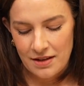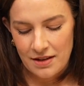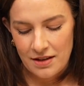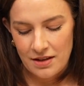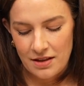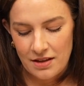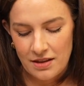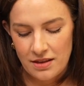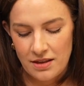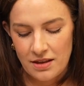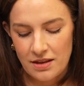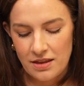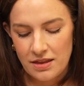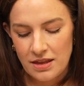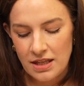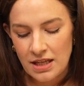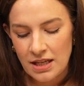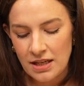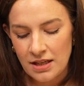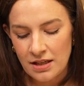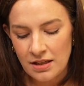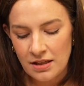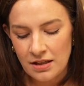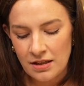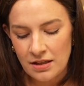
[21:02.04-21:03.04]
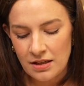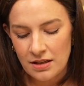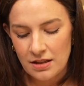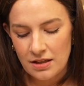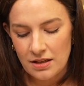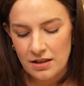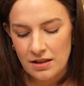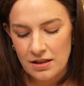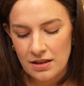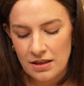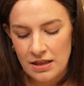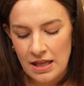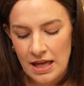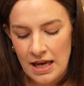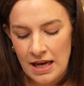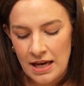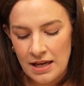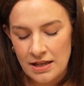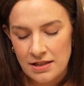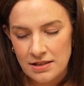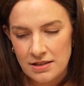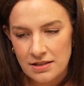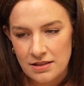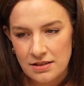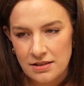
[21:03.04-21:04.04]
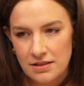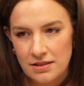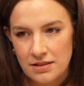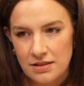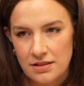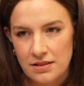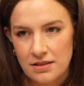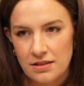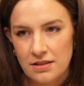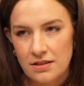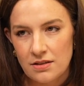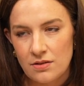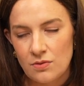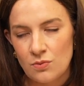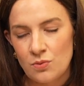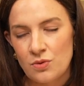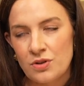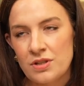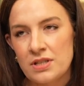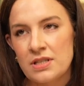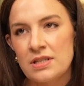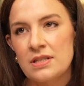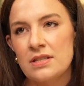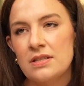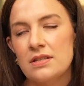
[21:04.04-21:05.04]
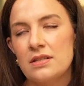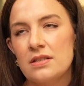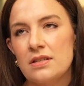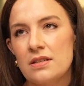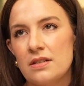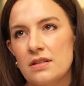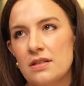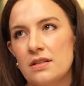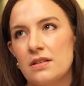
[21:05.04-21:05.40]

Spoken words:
The thing that was